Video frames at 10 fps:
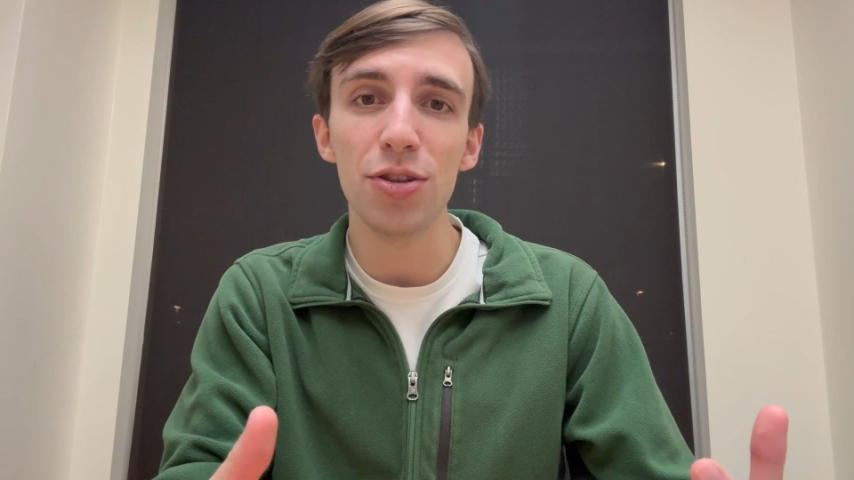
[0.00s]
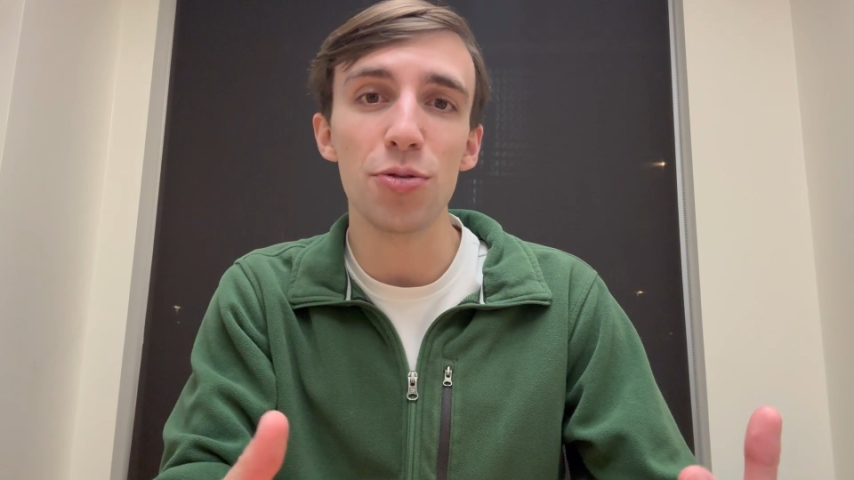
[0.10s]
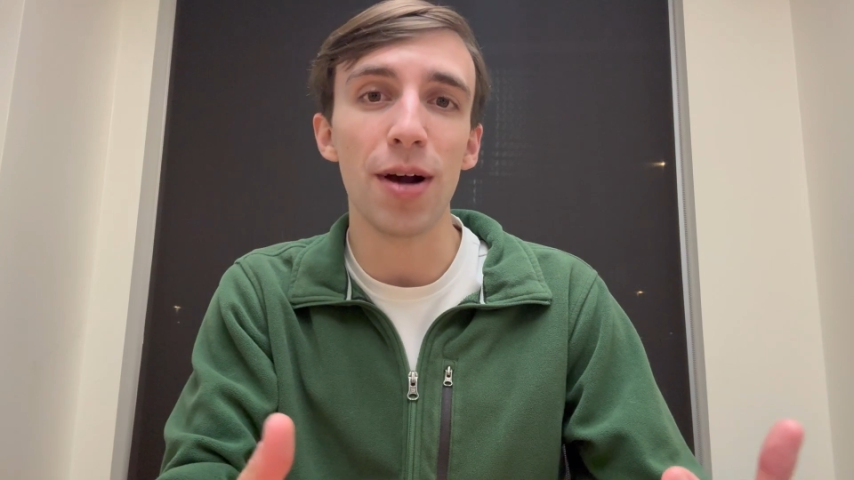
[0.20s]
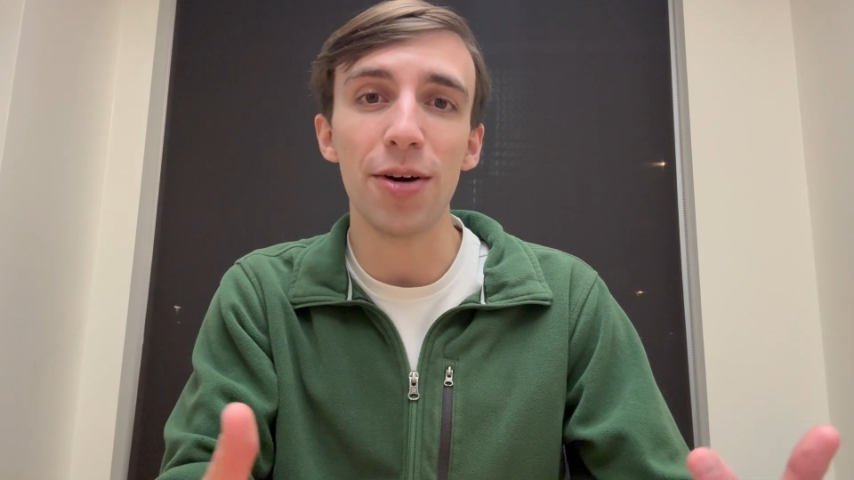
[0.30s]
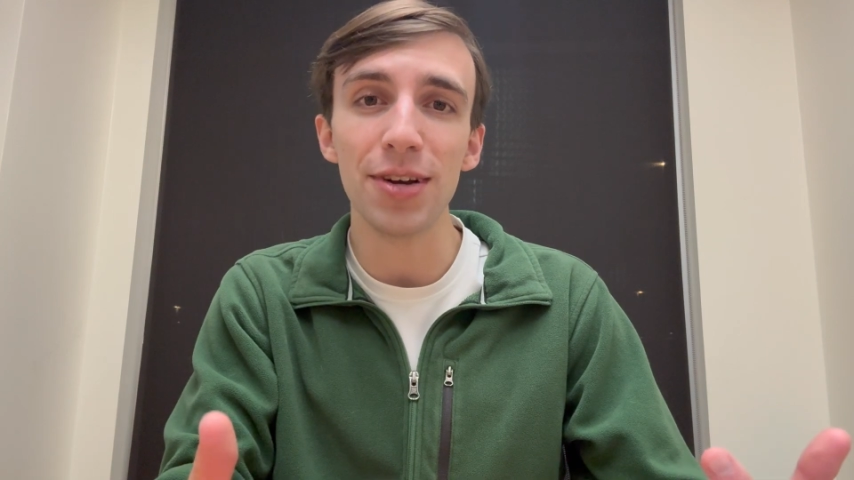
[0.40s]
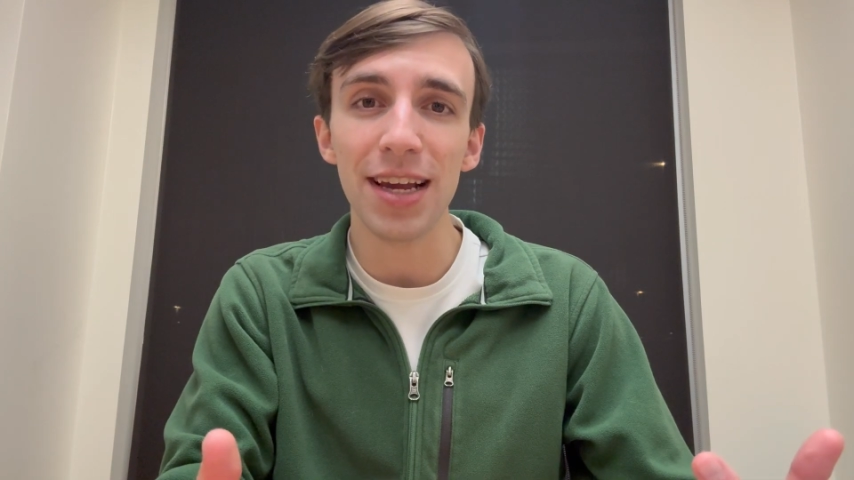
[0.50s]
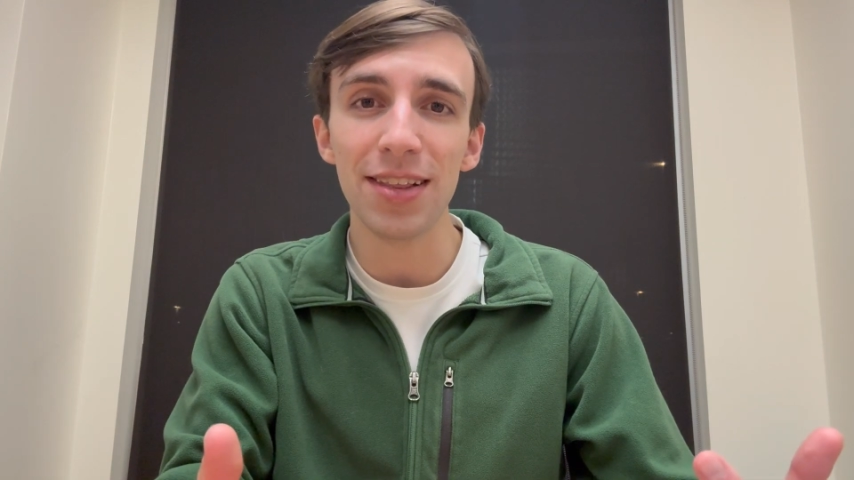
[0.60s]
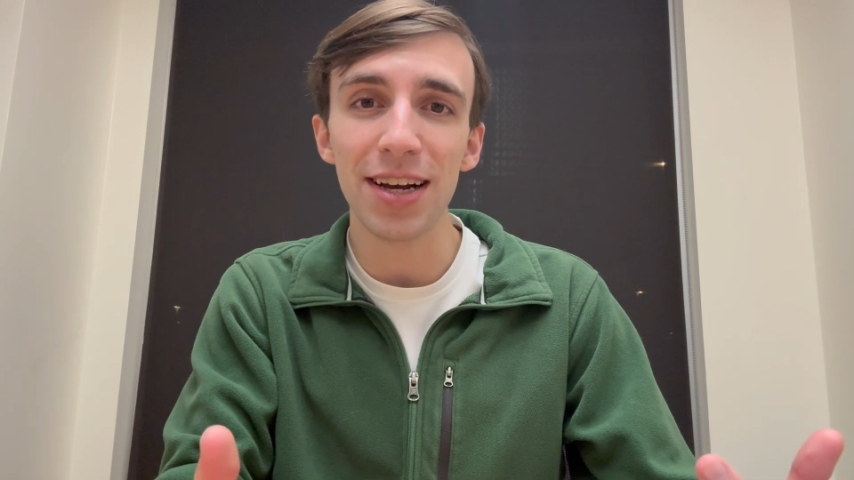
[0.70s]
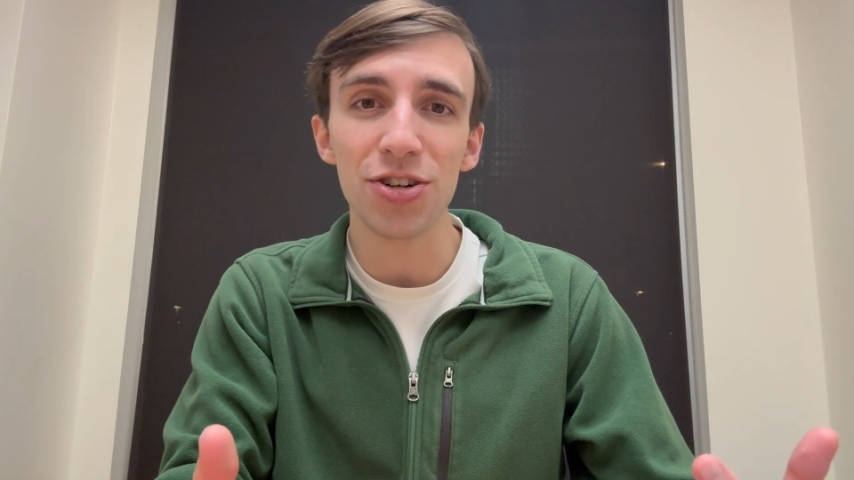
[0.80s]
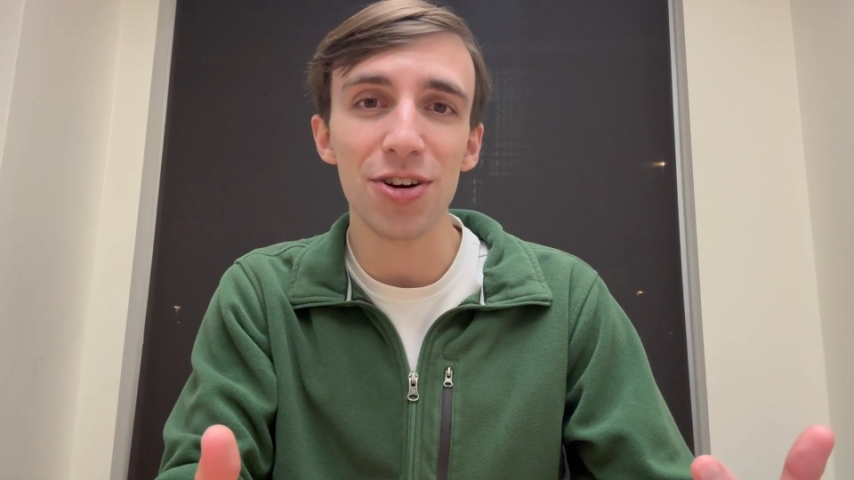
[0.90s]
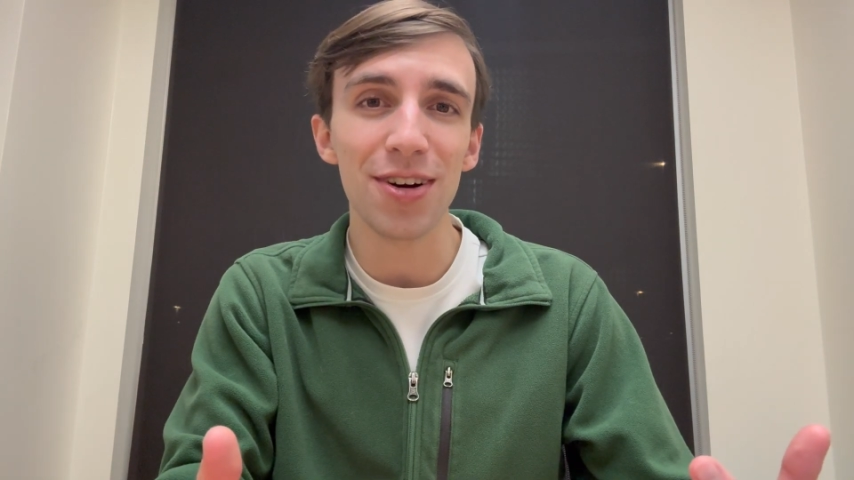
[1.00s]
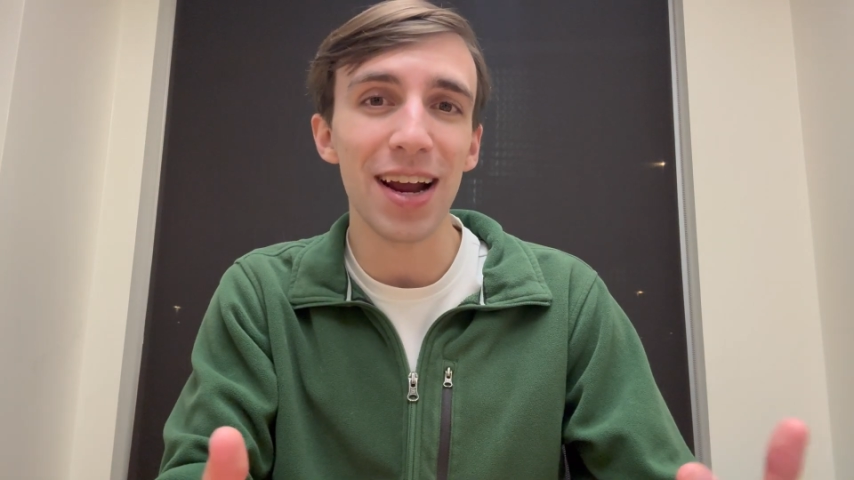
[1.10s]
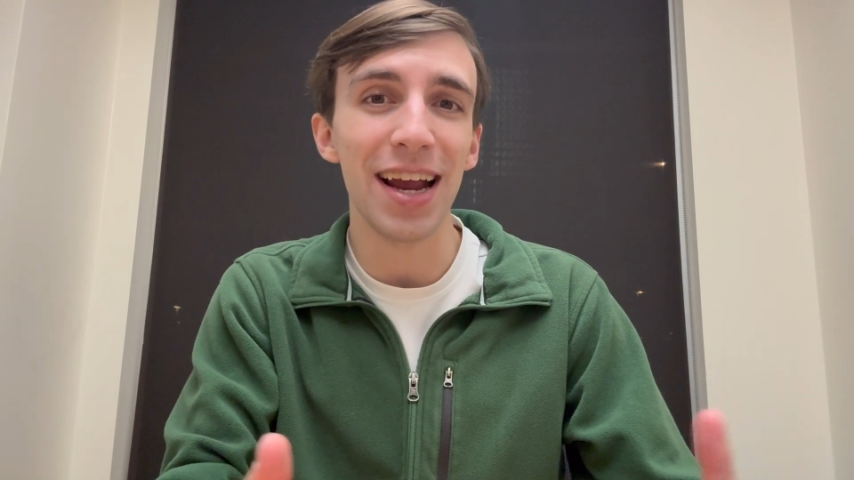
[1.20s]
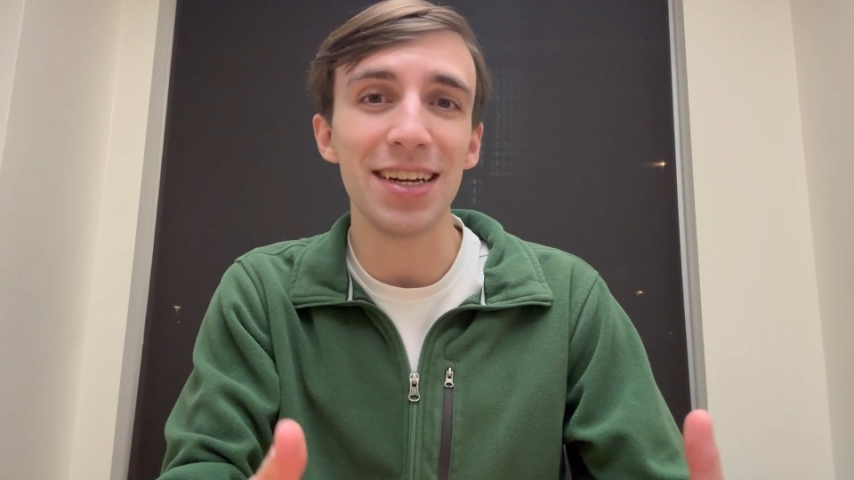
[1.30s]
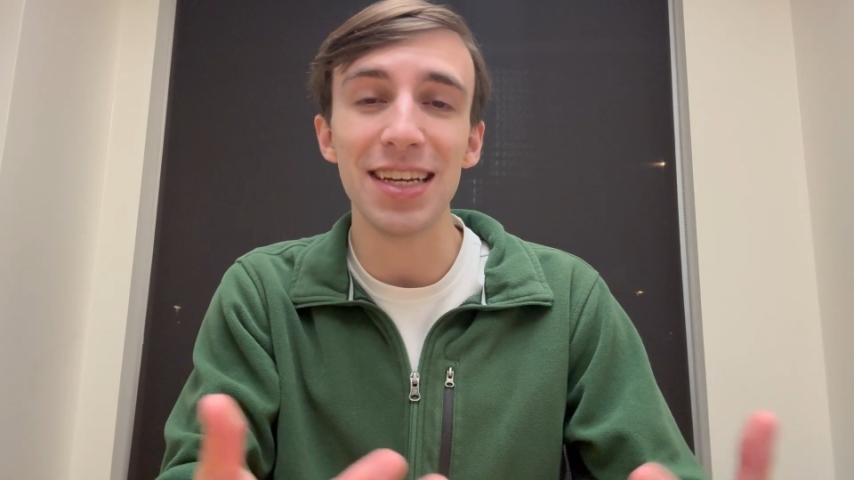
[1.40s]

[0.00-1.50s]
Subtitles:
throughout a lecture and